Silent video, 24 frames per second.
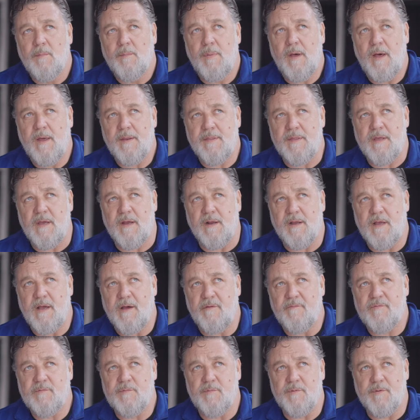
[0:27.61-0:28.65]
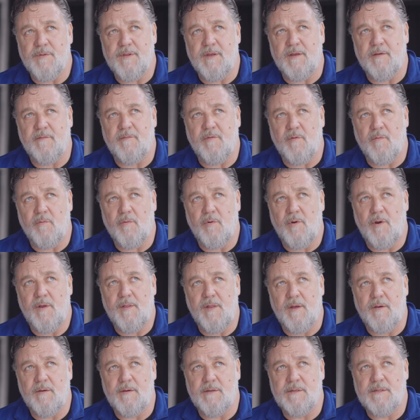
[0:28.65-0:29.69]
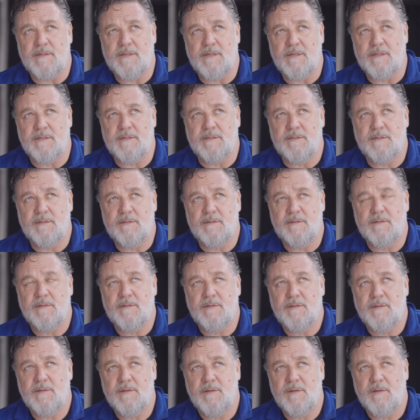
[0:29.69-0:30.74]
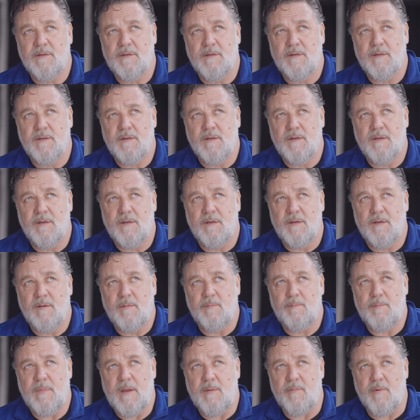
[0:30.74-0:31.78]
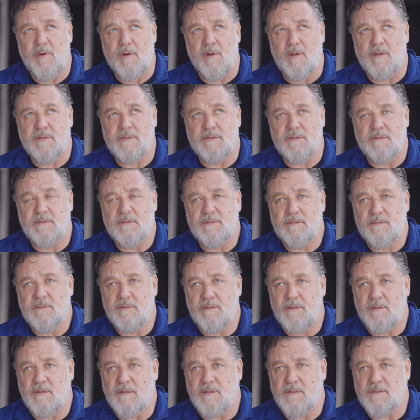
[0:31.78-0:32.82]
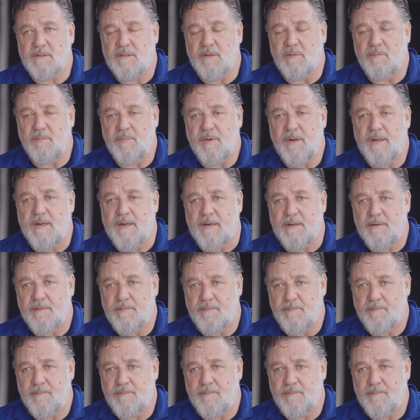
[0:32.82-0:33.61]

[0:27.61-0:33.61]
Part of the uncomfortable thing for Roy, though, is his memory loss is complete.